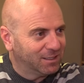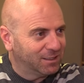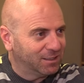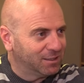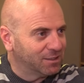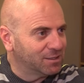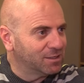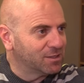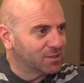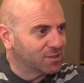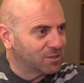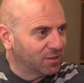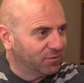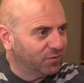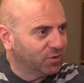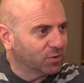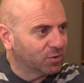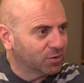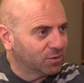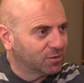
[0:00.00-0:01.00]
is
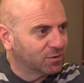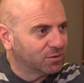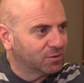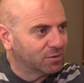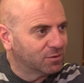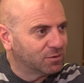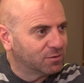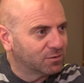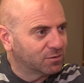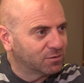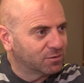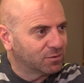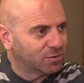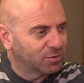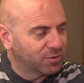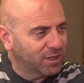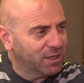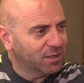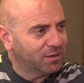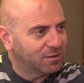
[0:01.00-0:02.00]
difficult to
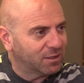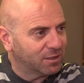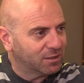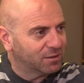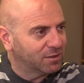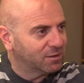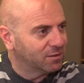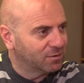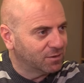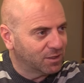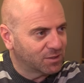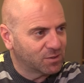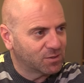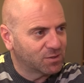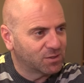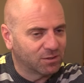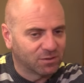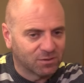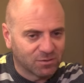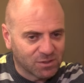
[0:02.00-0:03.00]
create that. And as you
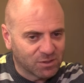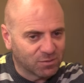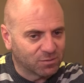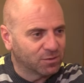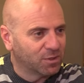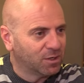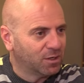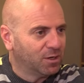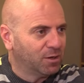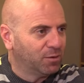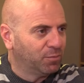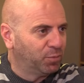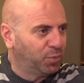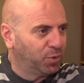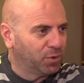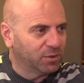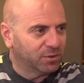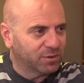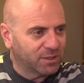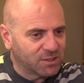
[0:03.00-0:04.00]
said, there is
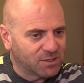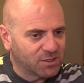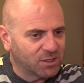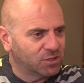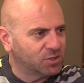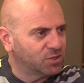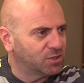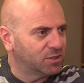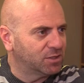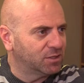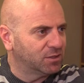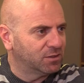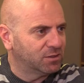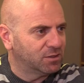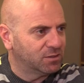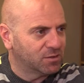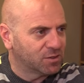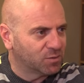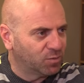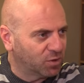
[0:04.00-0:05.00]
polarization and
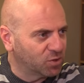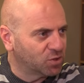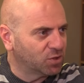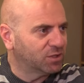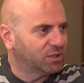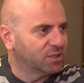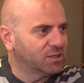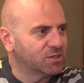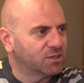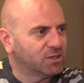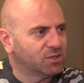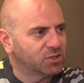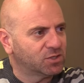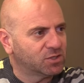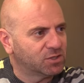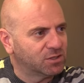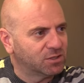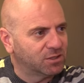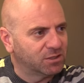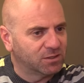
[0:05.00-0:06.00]
there is
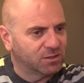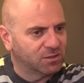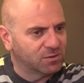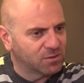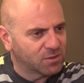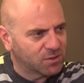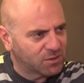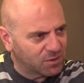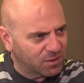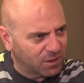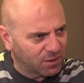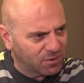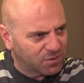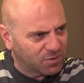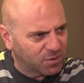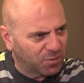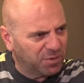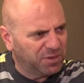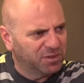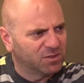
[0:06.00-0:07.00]
marginalization and there is
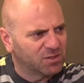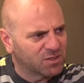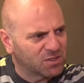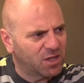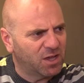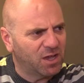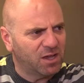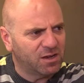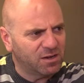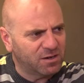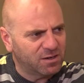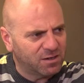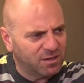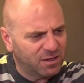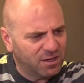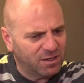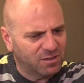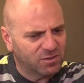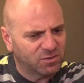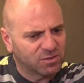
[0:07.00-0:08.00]
tremendous
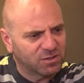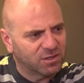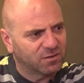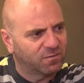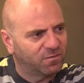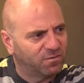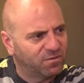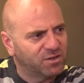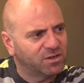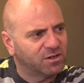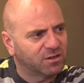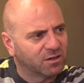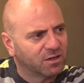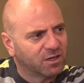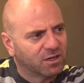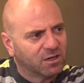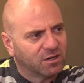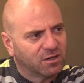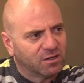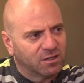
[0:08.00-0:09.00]
hatred and fear
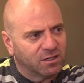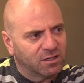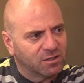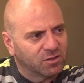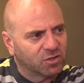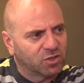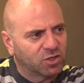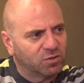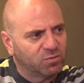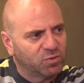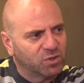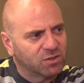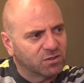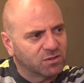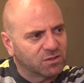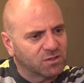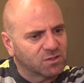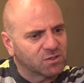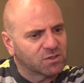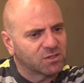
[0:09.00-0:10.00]
in the
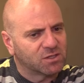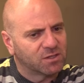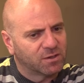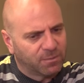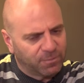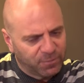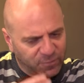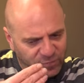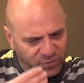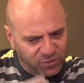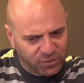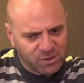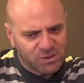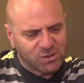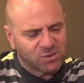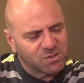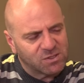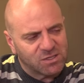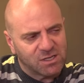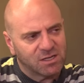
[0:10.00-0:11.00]
communities. For us
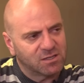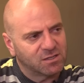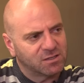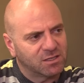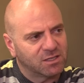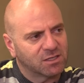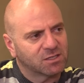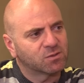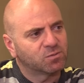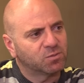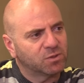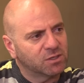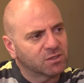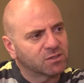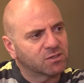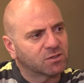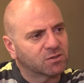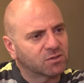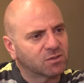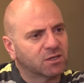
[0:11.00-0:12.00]
to stand in that
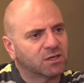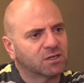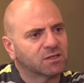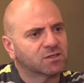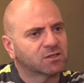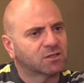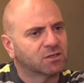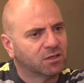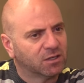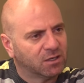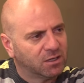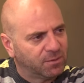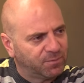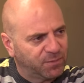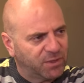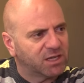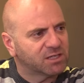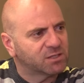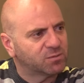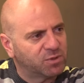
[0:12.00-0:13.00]
space and to ask,
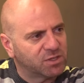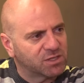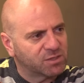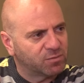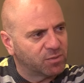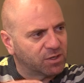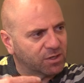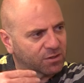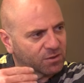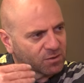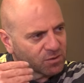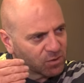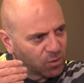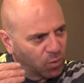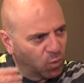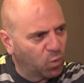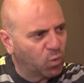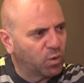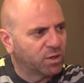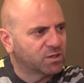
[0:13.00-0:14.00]
as peacemakers,
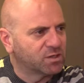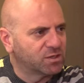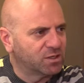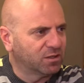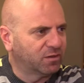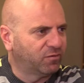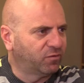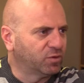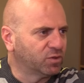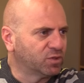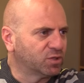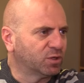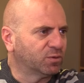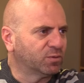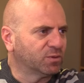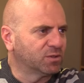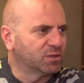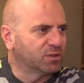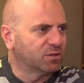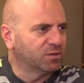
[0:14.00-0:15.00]
what is that future we want to